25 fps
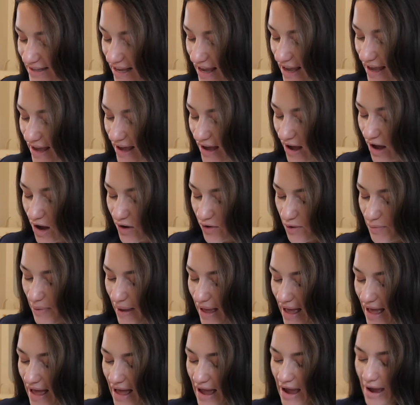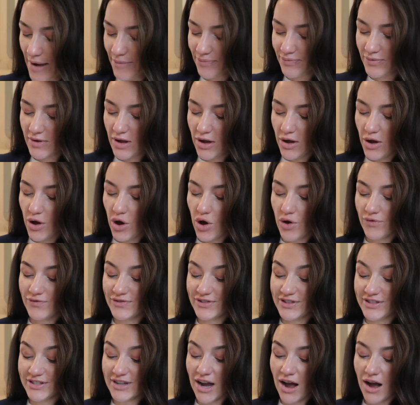here are a pair of
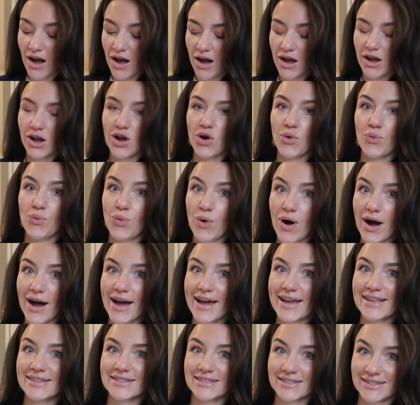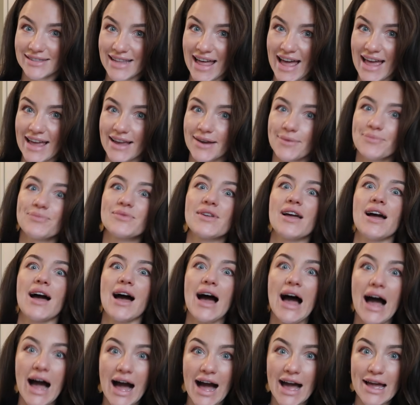dark wide leg
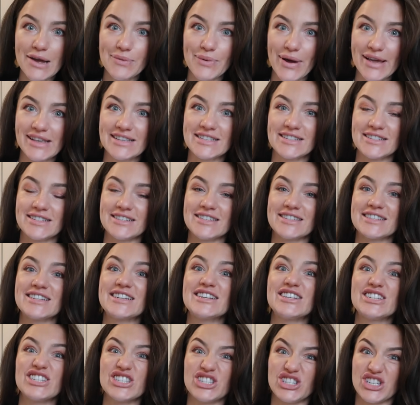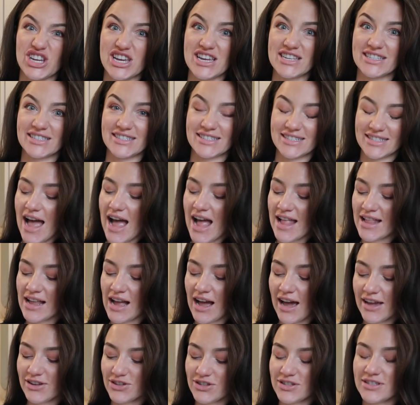high-waisted jeans, and
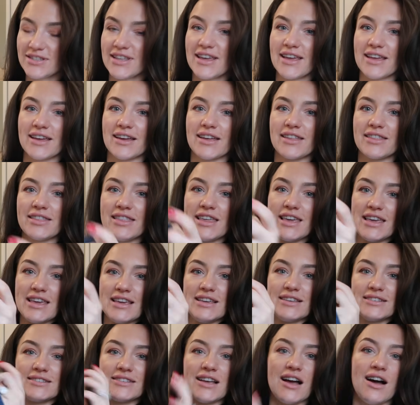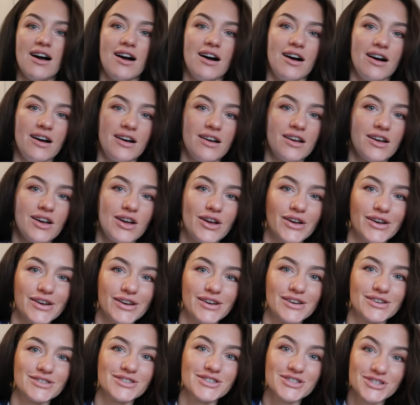I just think these are
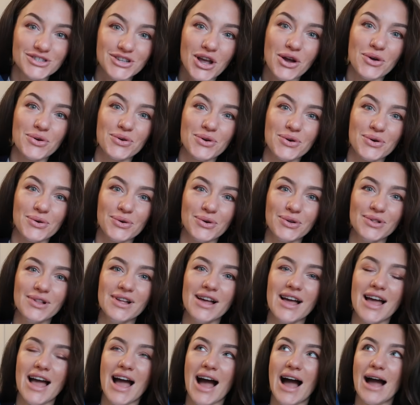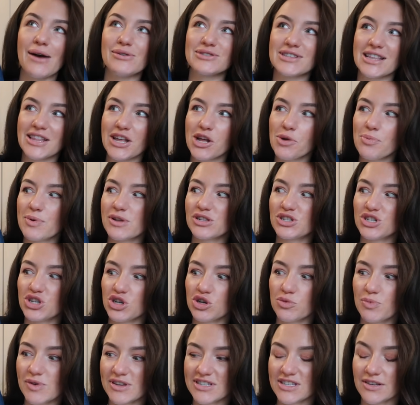so cool. I was a little bit
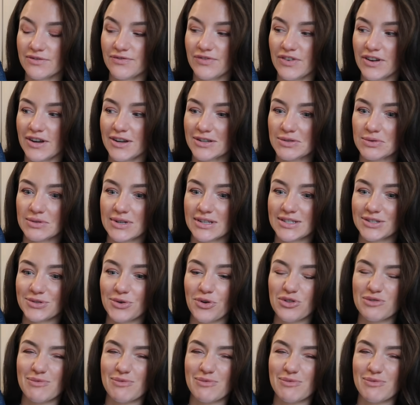dubious at first when I saw